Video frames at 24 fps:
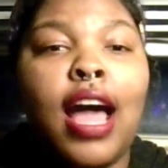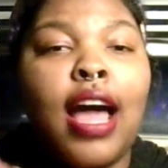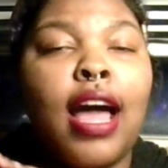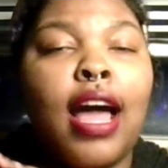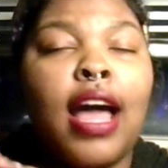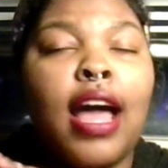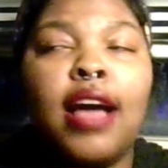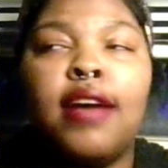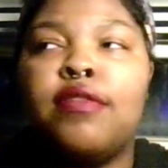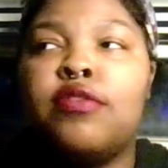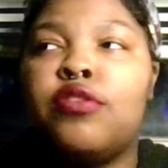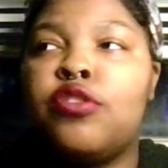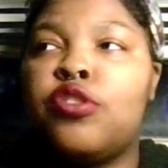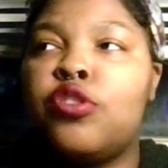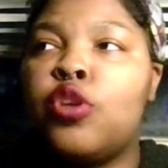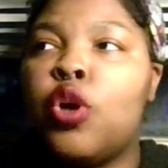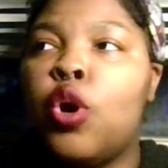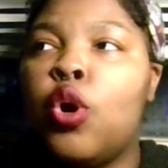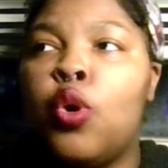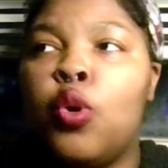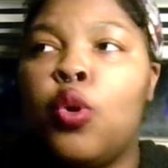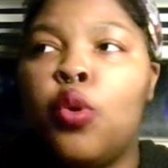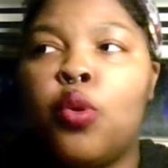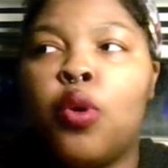I have
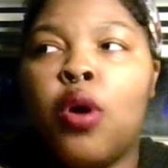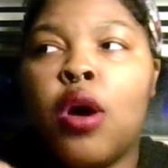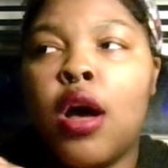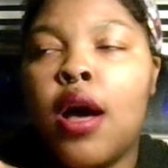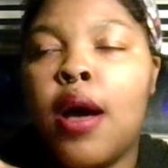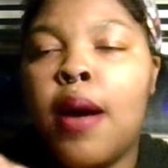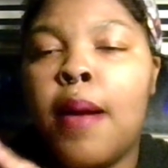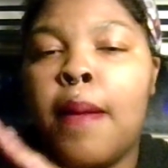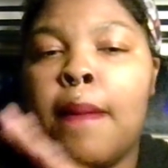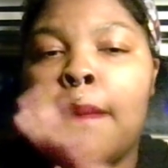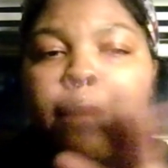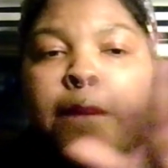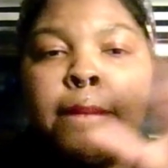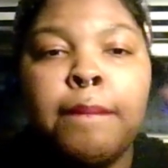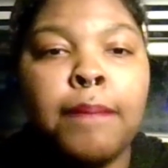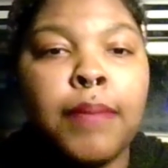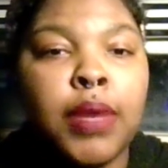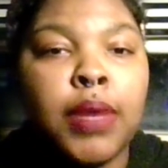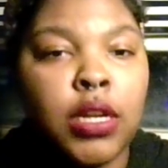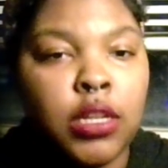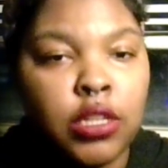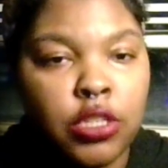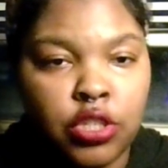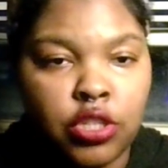so
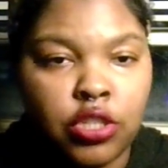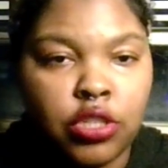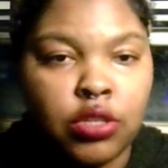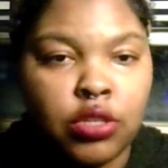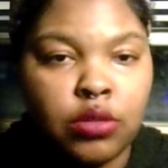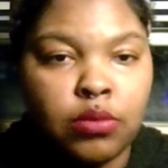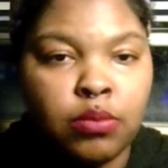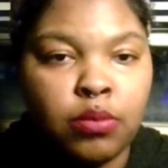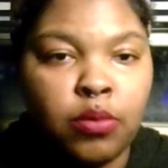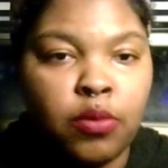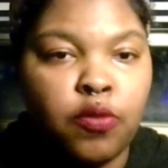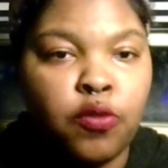much